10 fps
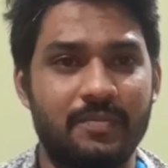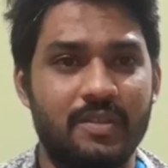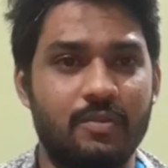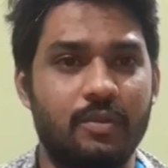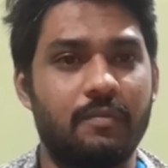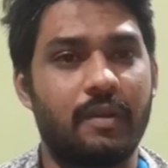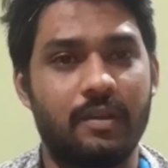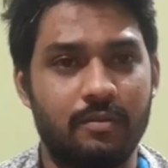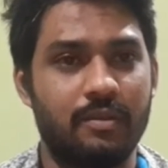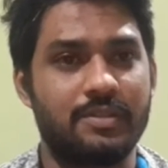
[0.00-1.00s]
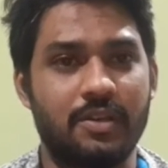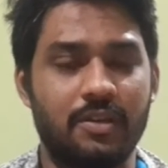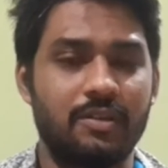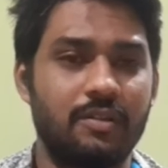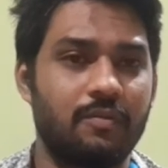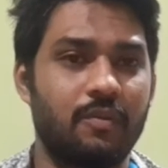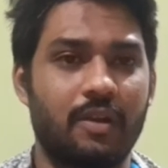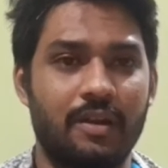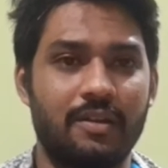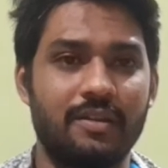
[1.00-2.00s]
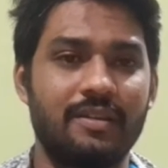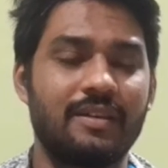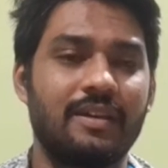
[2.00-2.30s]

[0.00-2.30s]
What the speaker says: So he went to the jungle for hunting.